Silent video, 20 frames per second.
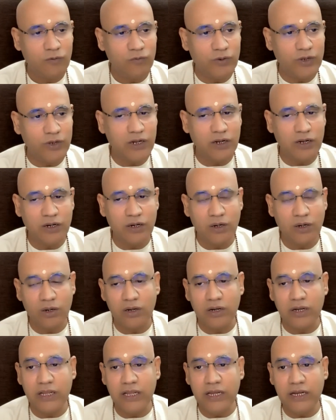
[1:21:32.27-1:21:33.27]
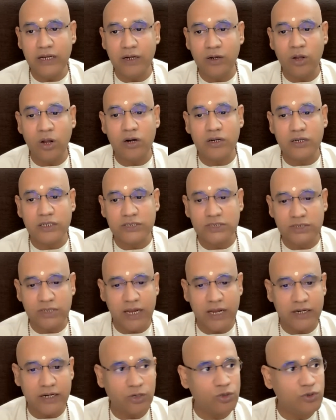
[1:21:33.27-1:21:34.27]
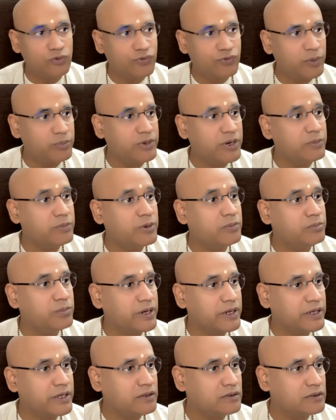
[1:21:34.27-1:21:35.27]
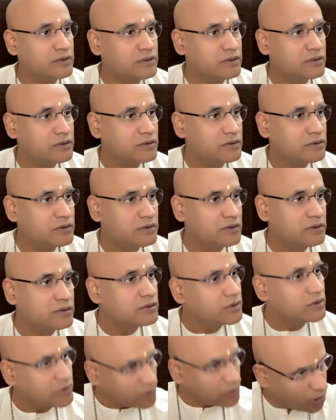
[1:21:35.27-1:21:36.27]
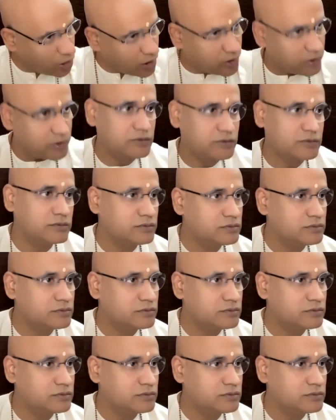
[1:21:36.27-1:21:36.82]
will need not distract you from remembering God.